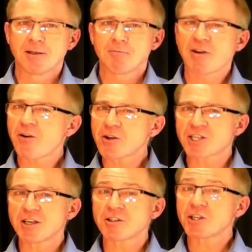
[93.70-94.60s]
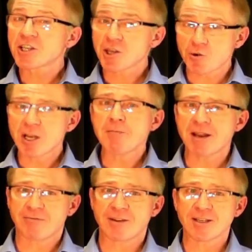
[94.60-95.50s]
By focusing on just 3
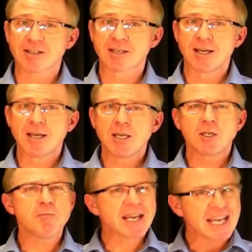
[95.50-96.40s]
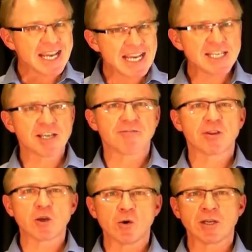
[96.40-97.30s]
benefits, you make it easier for
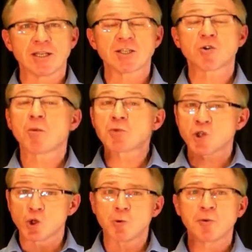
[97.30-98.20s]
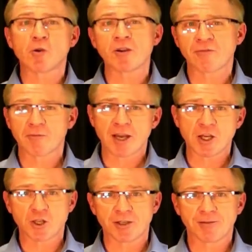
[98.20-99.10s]
the audience to absorb your
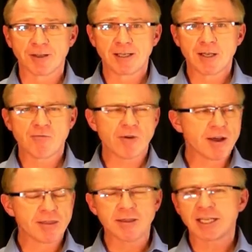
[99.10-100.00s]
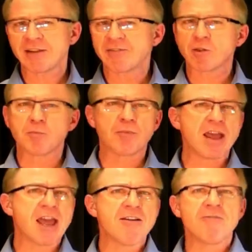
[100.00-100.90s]
information, rather than giving them
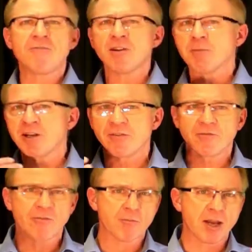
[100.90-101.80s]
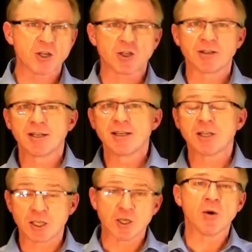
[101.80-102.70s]
every bit of information
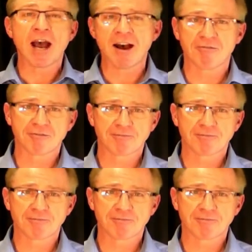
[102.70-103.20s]
that you have.